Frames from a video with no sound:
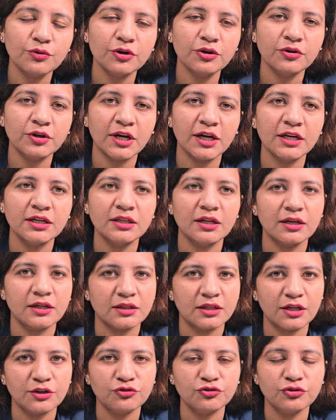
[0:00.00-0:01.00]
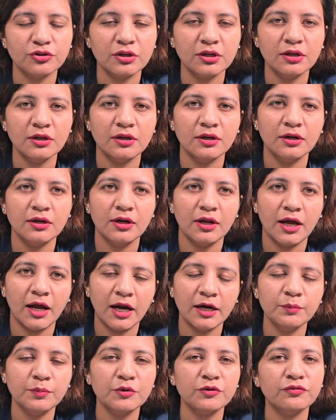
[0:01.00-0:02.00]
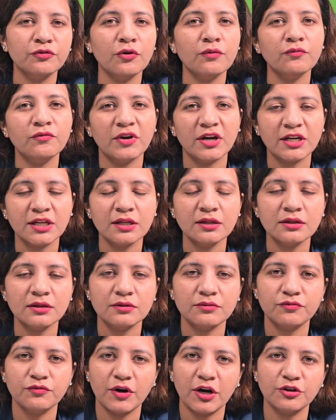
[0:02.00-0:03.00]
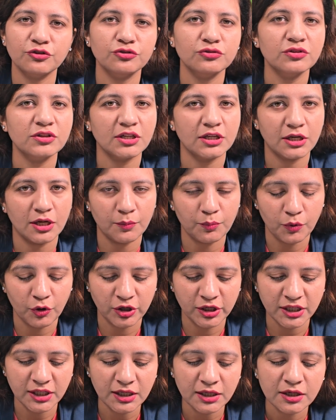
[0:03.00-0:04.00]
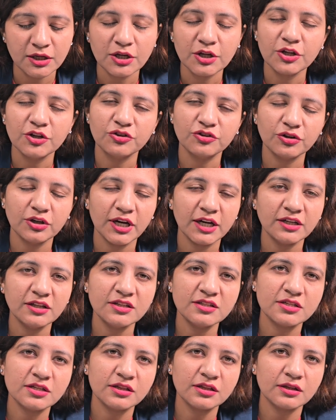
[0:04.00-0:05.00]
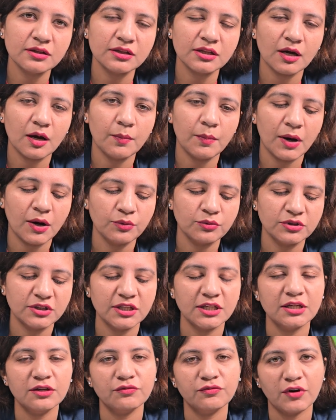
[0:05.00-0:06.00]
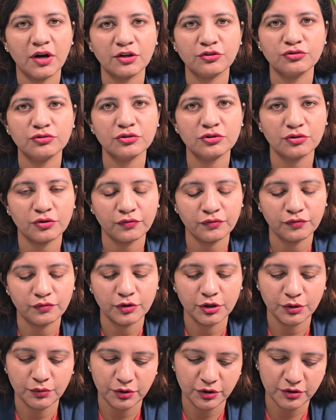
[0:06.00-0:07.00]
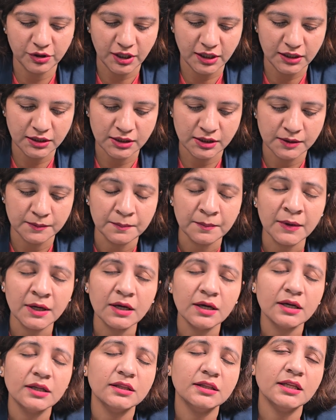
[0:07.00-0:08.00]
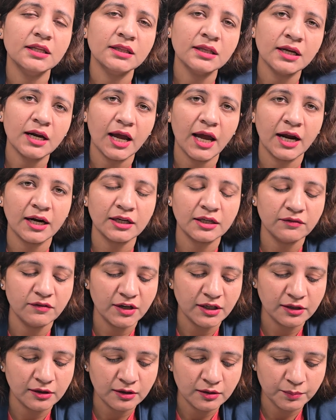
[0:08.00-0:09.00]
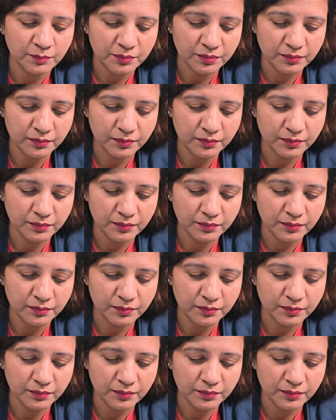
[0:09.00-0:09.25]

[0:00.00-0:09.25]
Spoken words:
nucleotides are essential and perform various functions in our body. So let us discuss about the functions of nucleotides. These are activated